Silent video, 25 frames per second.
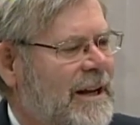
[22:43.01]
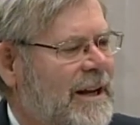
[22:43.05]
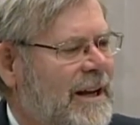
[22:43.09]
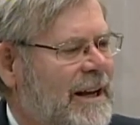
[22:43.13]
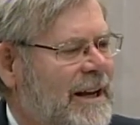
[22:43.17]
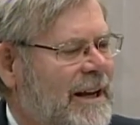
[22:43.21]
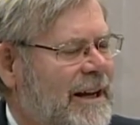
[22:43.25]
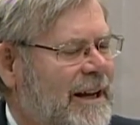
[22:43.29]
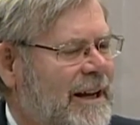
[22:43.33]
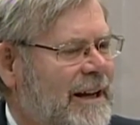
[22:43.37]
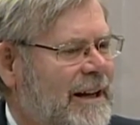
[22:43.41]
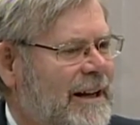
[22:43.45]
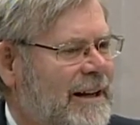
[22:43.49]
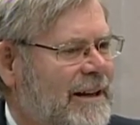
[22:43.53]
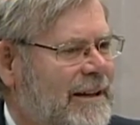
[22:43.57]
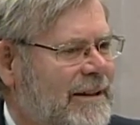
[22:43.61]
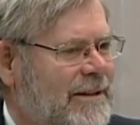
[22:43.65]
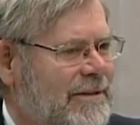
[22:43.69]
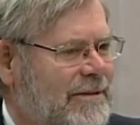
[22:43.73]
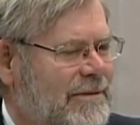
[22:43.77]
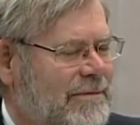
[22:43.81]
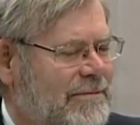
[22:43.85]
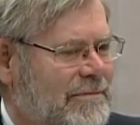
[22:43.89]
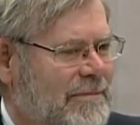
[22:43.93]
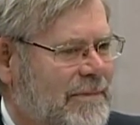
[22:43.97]

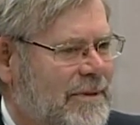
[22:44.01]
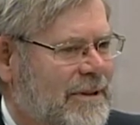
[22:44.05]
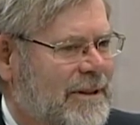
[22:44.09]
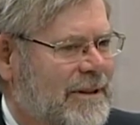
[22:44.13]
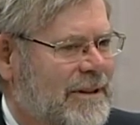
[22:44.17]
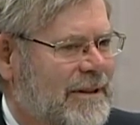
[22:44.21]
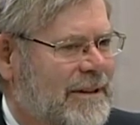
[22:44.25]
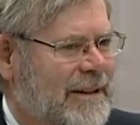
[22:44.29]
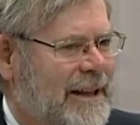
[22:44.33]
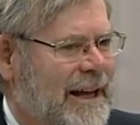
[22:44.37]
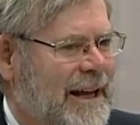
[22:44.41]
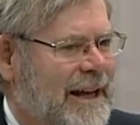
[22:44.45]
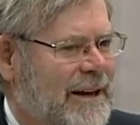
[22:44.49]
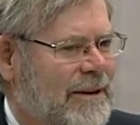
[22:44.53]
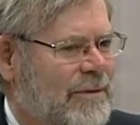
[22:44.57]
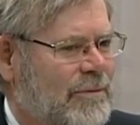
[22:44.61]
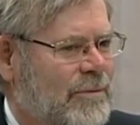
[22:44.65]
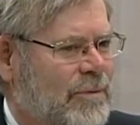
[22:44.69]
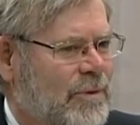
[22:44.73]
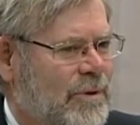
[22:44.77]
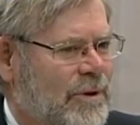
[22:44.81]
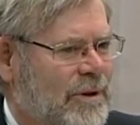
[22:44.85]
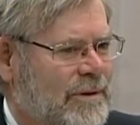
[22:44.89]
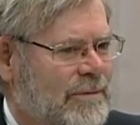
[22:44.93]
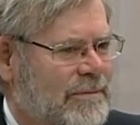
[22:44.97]
and that
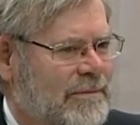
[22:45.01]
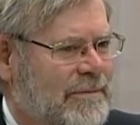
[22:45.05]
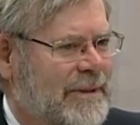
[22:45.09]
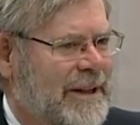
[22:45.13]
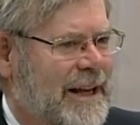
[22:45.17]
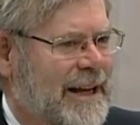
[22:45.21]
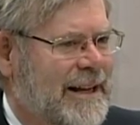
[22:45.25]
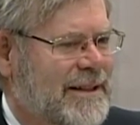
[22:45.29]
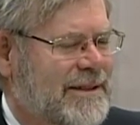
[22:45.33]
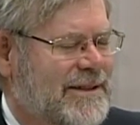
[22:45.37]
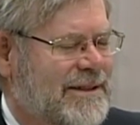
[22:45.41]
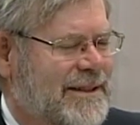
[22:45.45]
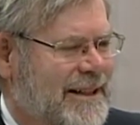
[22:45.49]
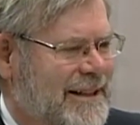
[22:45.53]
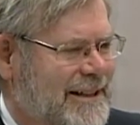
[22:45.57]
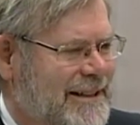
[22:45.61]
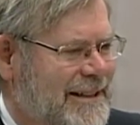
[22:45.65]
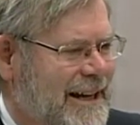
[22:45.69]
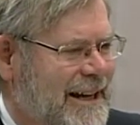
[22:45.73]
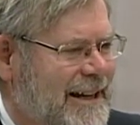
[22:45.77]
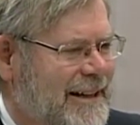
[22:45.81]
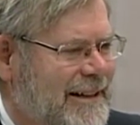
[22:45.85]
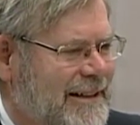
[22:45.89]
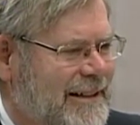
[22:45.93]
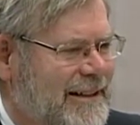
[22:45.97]
is the
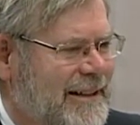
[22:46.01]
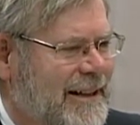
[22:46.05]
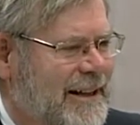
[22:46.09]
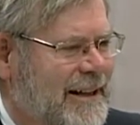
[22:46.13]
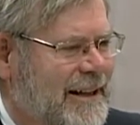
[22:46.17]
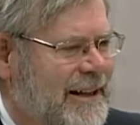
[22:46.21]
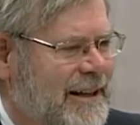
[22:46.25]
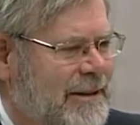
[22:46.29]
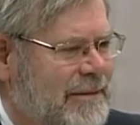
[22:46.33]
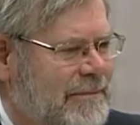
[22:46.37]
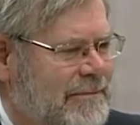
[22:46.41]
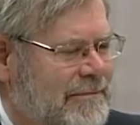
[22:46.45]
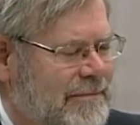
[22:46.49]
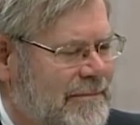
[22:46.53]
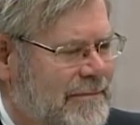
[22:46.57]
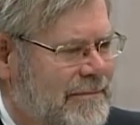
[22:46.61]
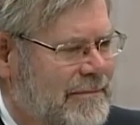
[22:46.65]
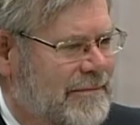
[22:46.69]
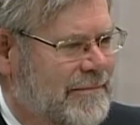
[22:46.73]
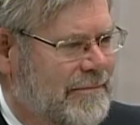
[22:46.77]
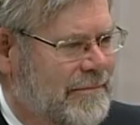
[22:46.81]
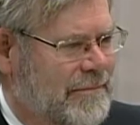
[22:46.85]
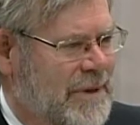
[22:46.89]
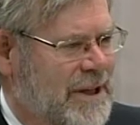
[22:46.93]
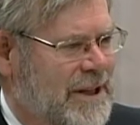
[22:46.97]
day-to-day
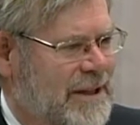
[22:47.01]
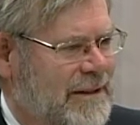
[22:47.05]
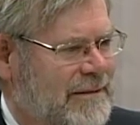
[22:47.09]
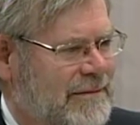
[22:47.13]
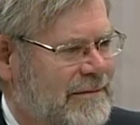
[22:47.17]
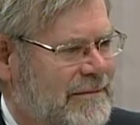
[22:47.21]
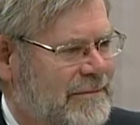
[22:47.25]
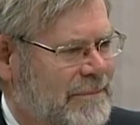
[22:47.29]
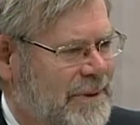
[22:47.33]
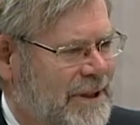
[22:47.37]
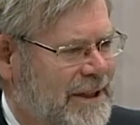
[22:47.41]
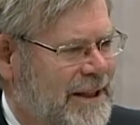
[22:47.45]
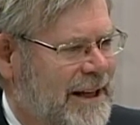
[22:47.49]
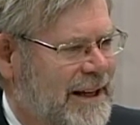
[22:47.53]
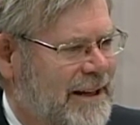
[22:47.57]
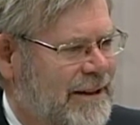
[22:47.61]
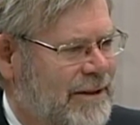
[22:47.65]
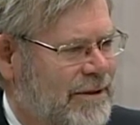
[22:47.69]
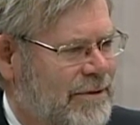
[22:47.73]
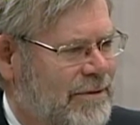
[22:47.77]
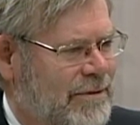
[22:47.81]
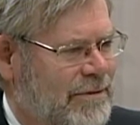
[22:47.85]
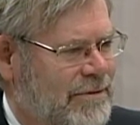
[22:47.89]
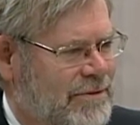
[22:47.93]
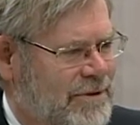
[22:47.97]
meat and
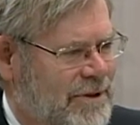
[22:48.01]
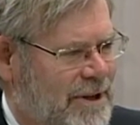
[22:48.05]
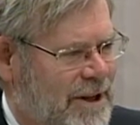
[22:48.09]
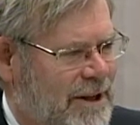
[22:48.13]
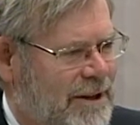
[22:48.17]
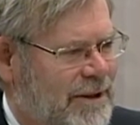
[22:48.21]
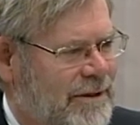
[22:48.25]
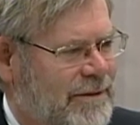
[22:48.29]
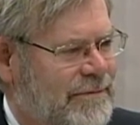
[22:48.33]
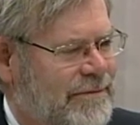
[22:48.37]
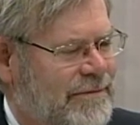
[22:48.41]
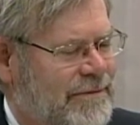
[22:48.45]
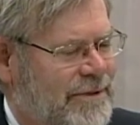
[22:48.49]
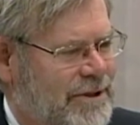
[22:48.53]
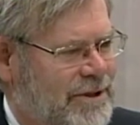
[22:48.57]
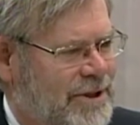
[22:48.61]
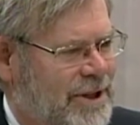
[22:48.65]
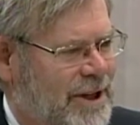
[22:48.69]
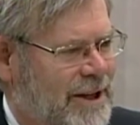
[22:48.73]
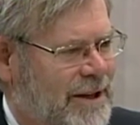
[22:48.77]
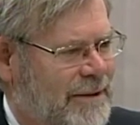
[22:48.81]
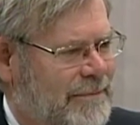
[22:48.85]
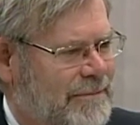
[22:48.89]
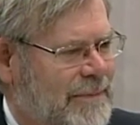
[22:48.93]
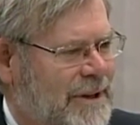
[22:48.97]
potatoes of the
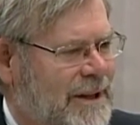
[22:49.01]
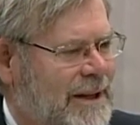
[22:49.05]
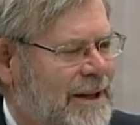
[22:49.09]
job.